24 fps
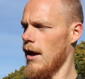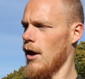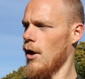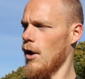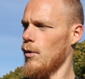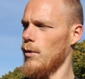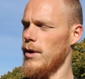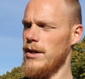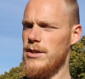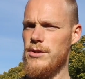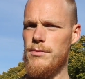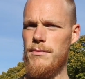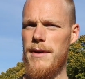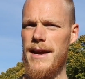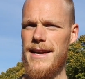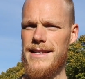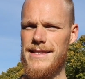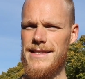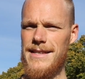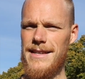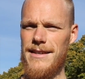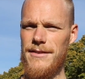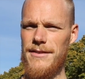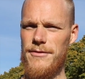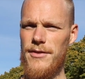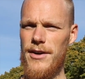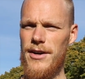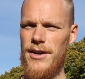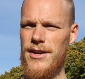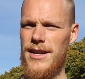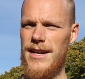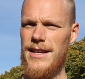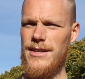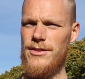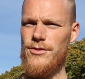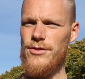which makes it a
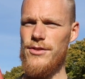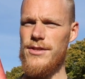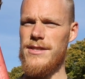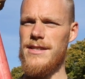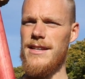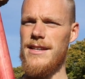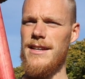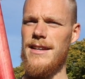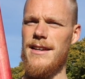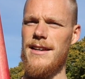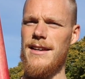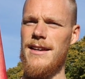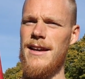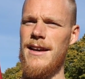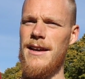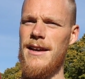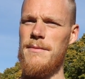very interesting